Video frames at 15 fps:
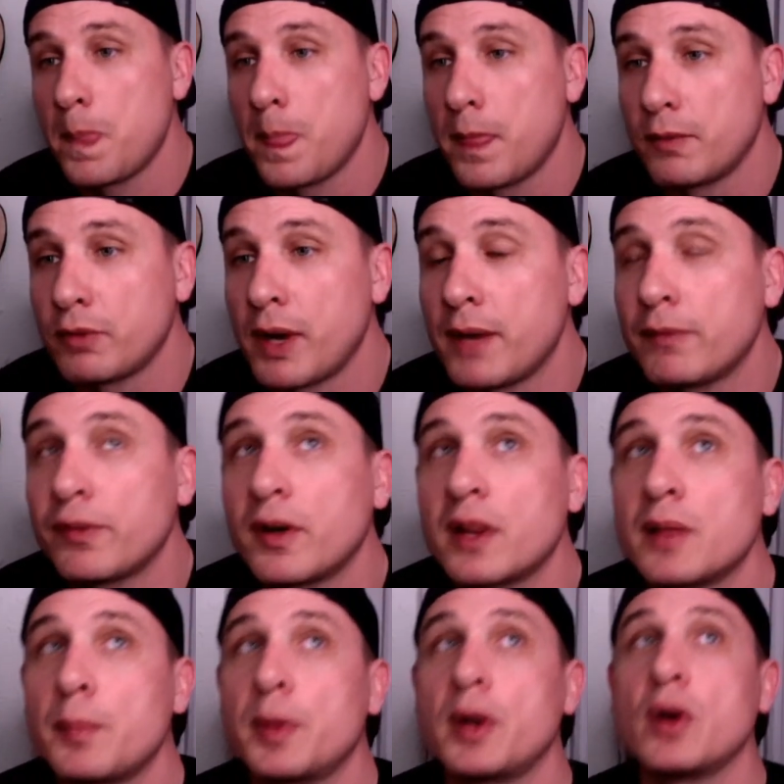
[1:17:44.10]
Right in front of
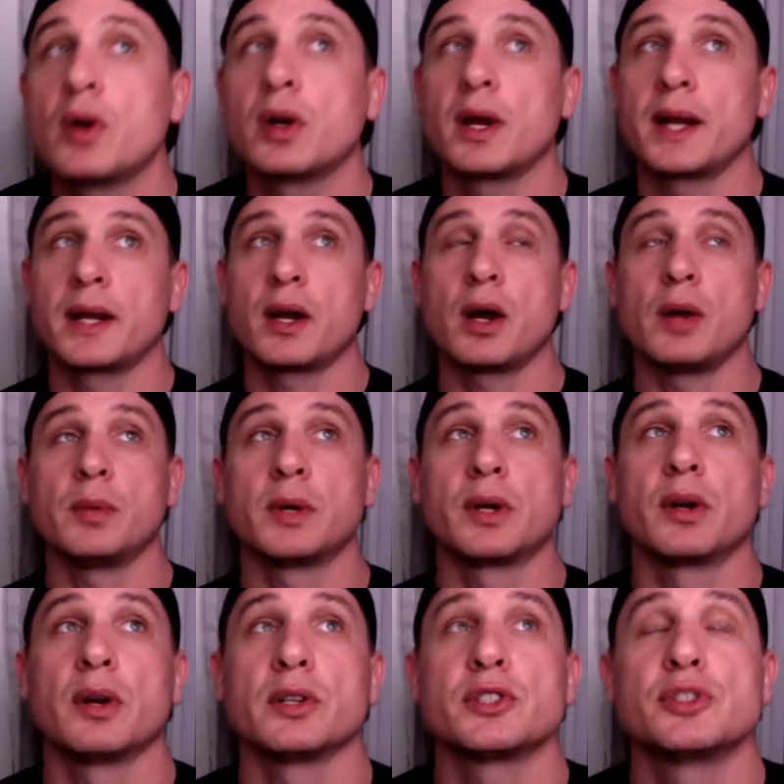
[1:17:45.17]
the pagoda, I caught one
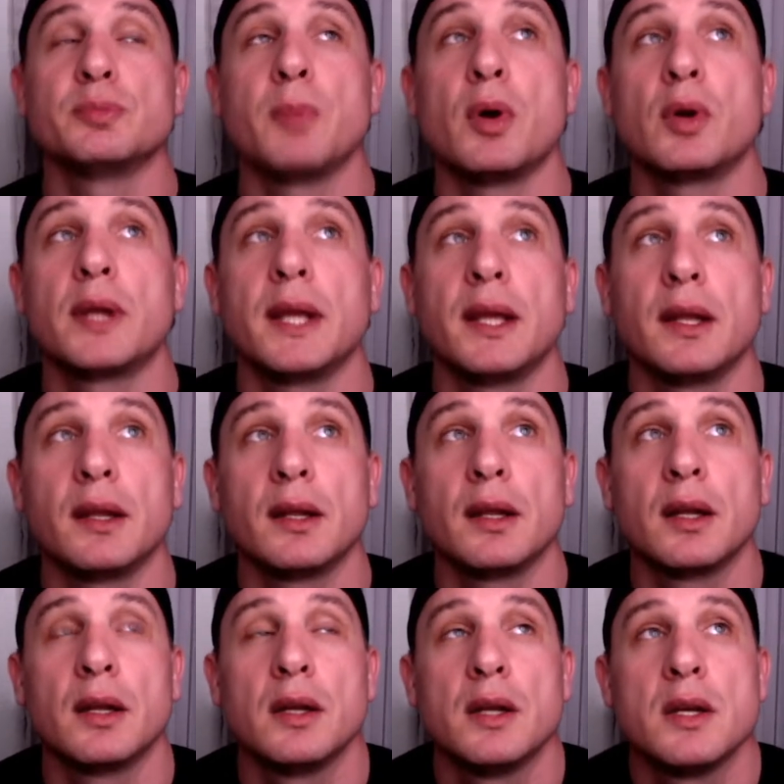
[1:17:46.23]
girl smoking
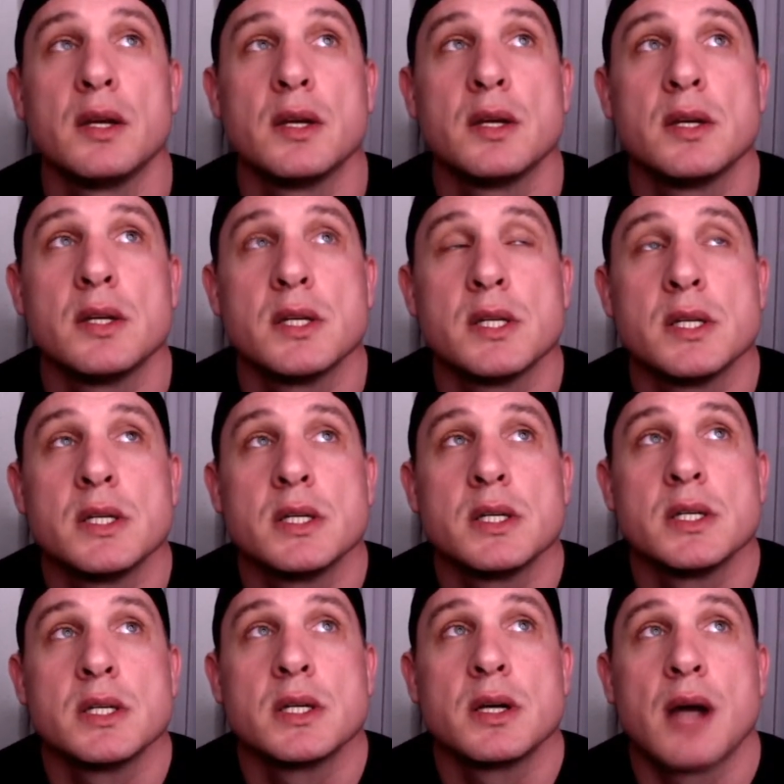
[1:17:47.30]

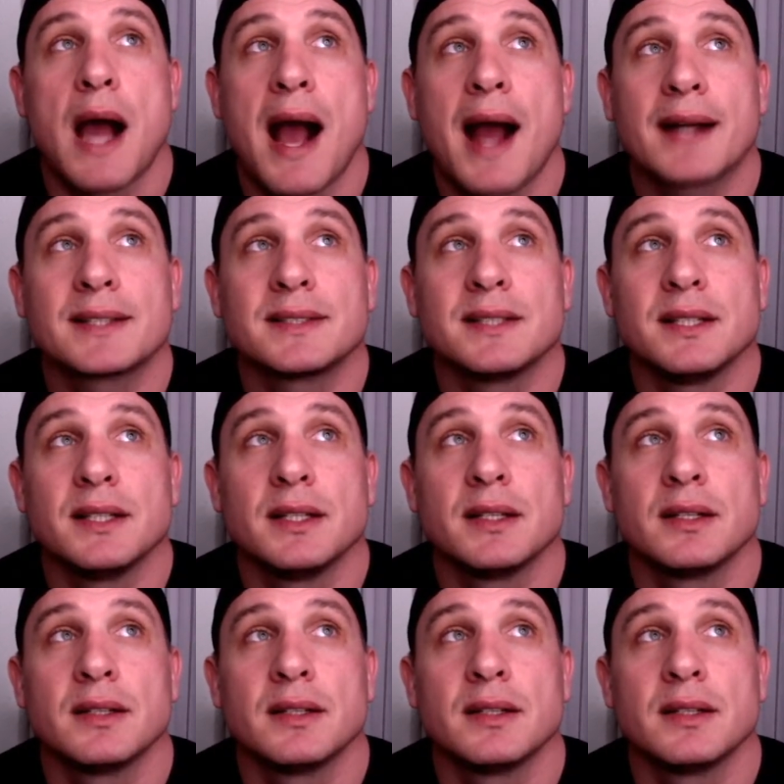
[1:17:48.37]
oxy.